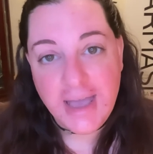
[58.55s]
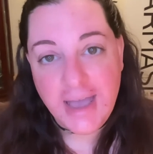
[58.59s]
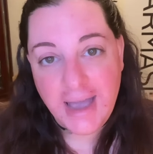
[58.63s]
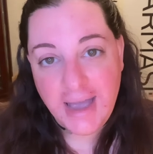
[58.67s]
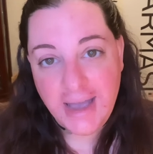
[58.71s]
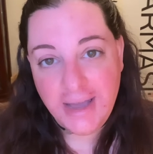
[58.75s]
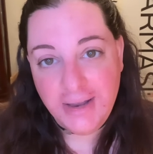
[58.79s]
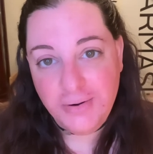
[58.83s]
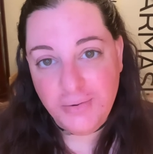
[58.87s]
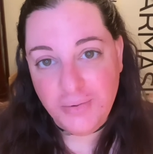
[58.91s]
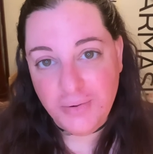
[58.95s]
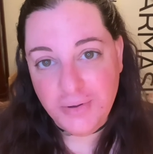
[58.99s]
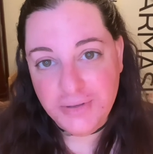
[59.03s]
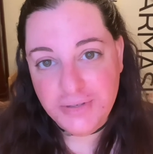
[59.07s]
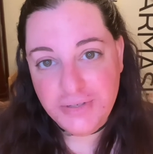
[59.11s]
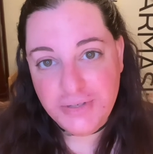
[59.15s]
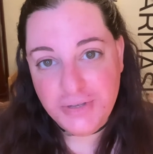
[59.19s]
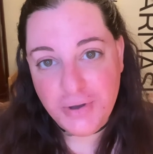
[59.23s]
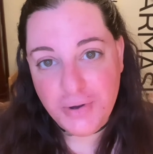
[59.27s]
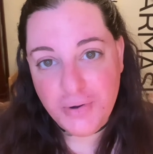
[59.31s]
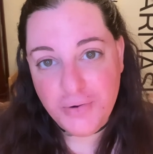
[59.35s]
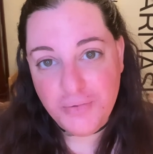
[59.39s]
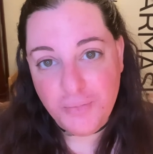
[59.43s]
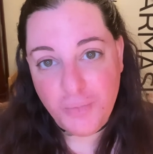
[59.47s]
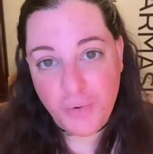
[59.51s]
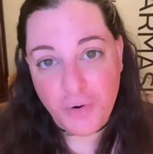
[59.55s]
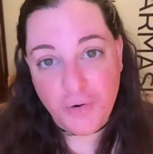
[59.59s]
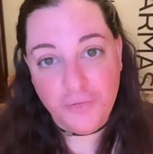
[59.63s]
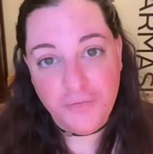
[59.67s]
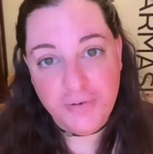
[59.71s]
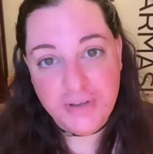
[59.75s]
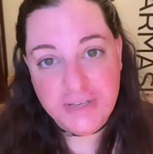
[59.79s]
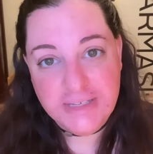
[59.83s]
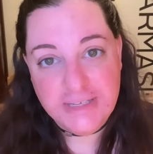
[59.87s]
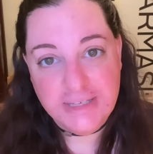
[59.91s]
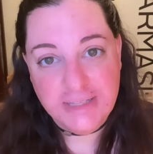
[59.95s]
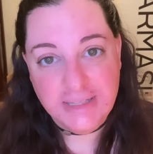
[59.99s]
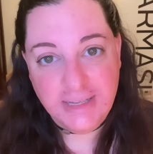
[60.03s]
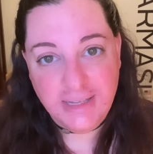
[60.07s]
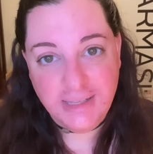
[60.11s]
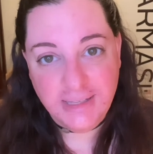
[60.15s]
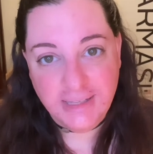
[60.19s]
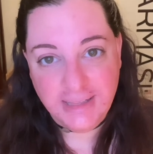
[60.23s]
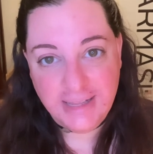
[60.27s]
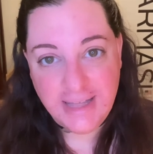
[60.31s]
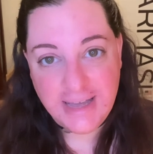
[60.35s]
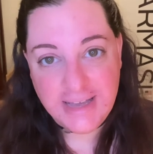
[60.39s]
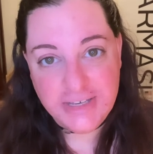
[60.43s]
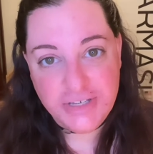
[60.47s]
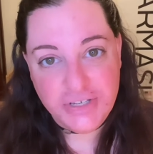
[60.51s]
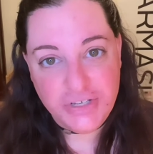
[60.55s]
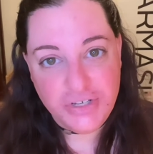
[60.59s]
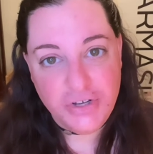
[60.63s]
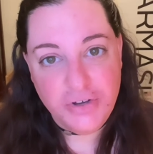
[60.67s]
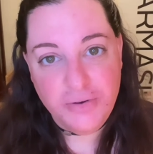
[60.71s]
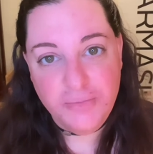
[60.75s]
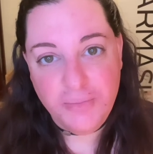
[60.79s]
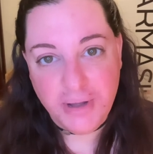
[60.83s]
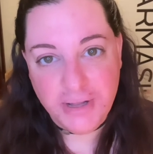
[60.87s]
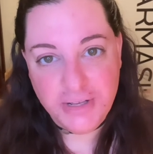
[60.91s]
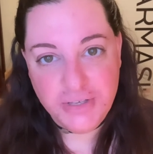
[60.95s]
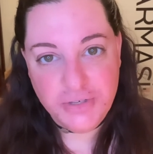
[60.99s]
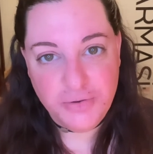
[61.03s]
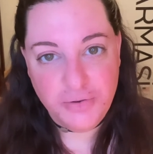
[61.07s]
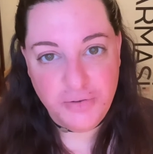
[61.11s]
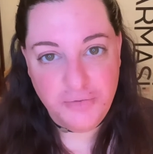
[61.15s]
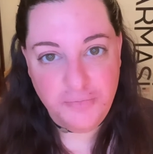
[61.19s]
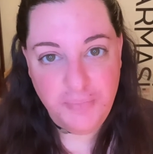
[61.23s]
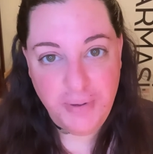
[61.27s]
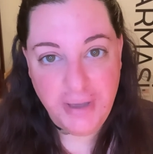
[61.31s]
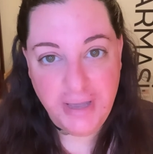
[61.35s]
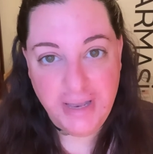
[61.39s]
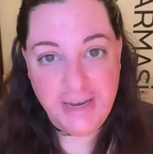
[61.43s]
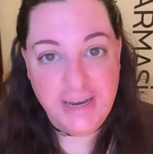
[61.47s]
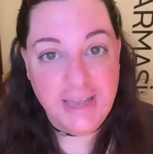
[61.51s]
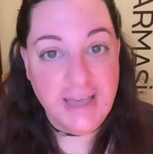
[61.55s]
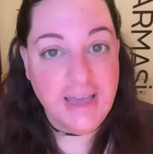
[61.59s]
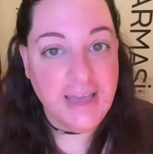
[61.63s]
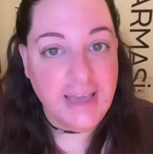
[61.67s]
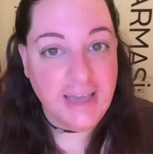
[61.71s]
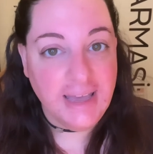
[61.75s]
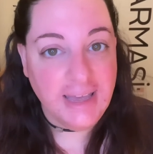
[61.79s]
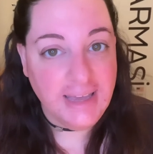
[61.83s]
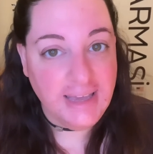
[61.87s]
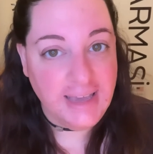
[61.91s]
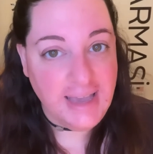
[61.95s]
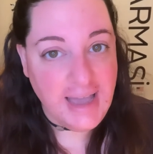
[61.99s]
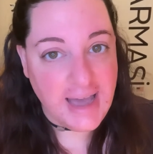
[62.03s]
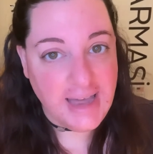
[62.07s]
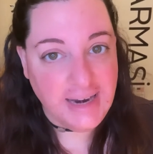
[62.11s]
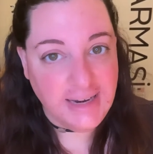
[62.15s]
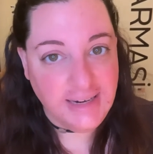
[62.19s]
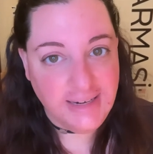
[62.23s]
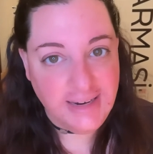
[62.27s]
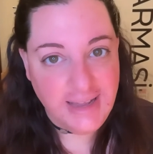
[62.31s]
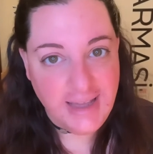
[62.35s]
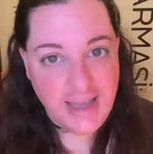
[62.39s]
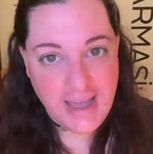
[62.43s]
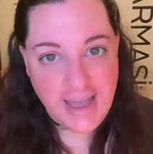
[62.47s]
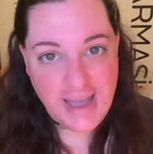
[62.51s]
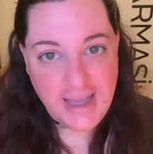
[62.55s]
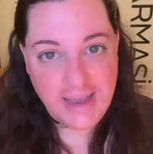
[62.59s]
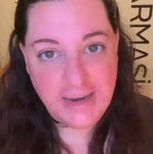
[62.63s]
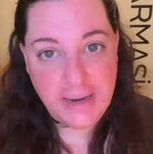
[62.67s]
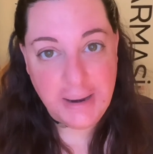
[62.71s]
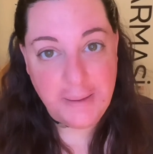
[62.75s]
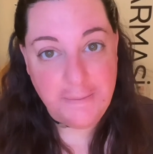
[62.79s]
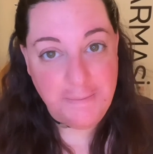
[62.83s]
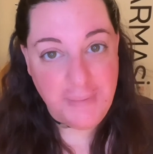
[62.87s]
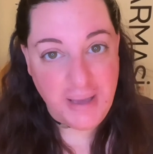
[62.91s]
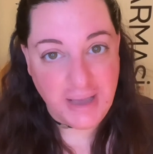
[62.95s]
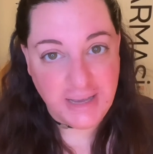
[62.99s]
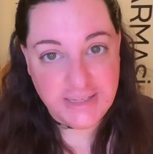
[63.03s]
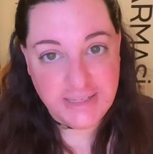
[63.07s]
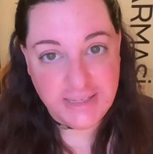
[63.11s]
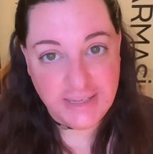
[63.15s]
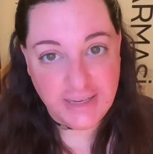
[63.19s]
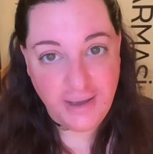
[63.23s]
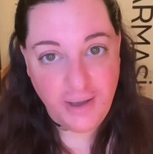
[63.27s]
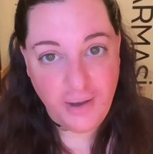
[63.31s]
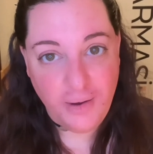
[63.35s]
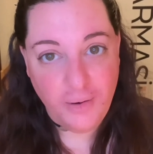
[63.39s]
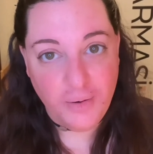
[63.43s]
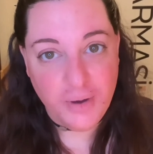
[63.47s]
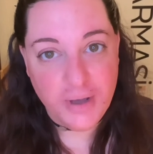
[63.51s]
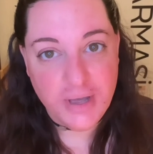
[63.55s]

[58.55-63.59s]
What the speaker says: And also more recently in the last 2 months, we've been in Canada and Mexico.